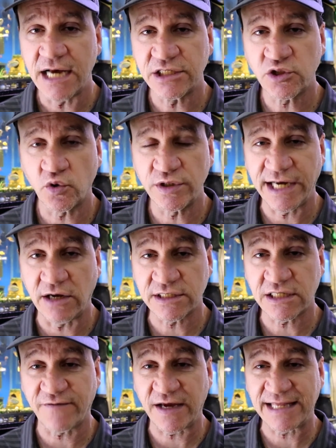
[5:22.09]
swordtails
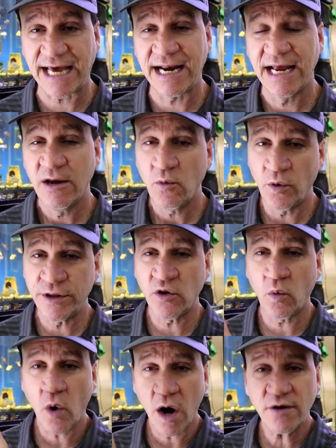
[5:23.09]
and stuff like that, when
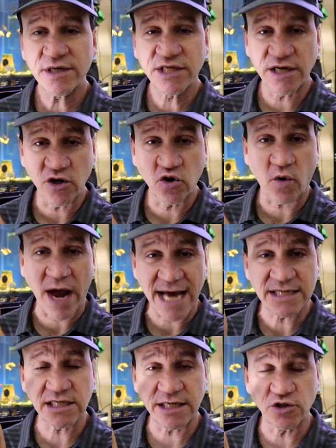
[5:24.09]
the water is going to
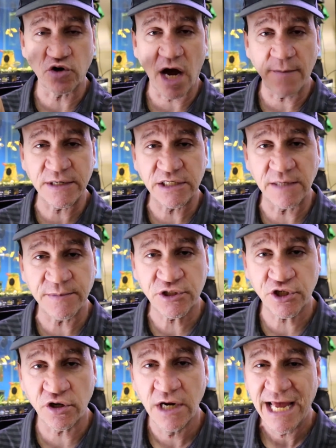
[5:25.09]
gradually drop in
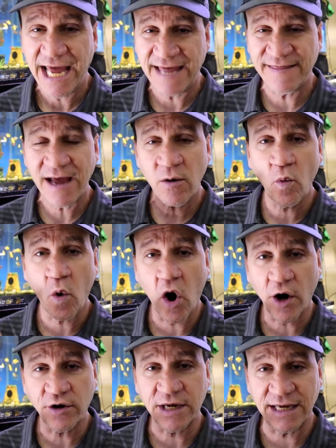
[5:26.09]
temperature, and that
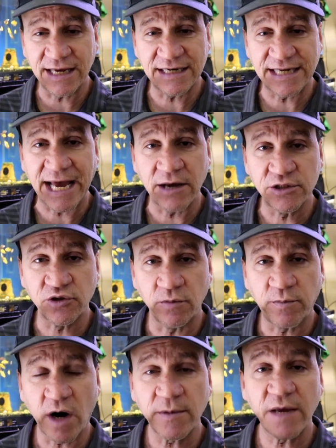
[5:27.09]
water can get down to
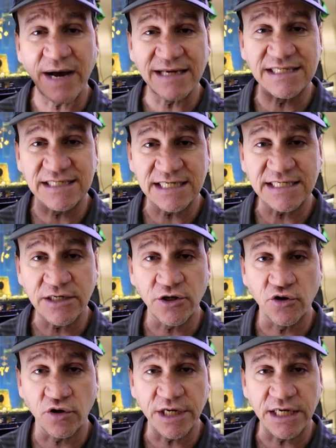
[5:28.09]
probably about 60
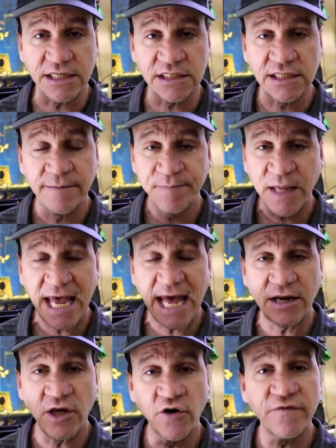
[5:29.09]
degrees,
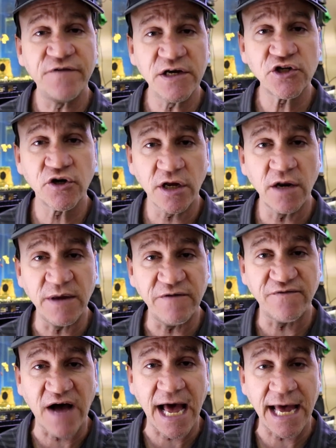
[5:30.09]
and your fish are going to be
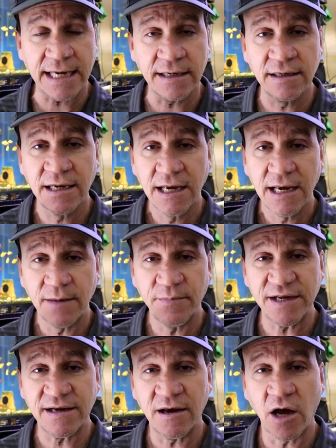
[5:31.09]
fine,
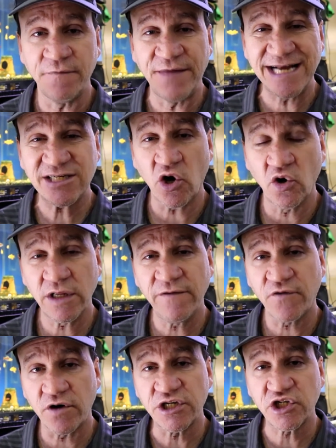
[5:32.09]
but that's only
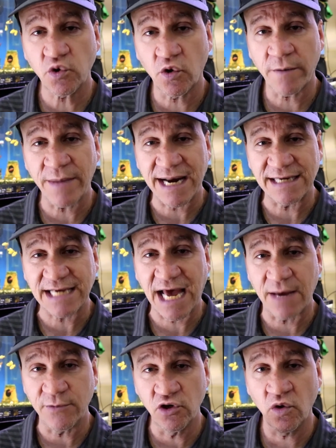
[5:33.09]
for a short amount of
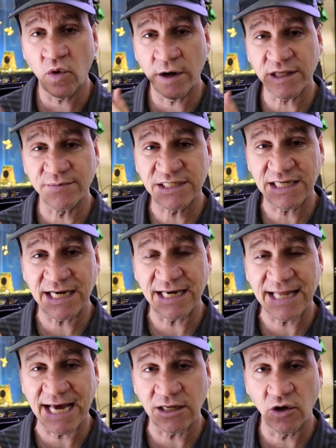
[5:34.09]
time. You don't want them sitting
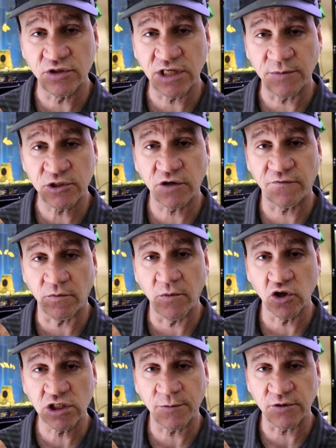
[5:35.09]
in that low temperature for
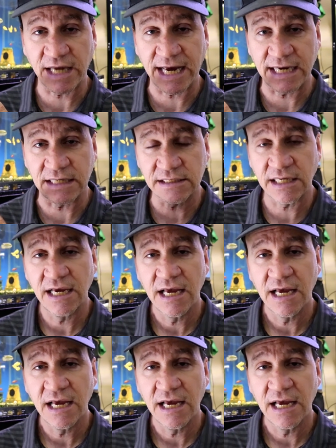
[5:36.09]
multiple days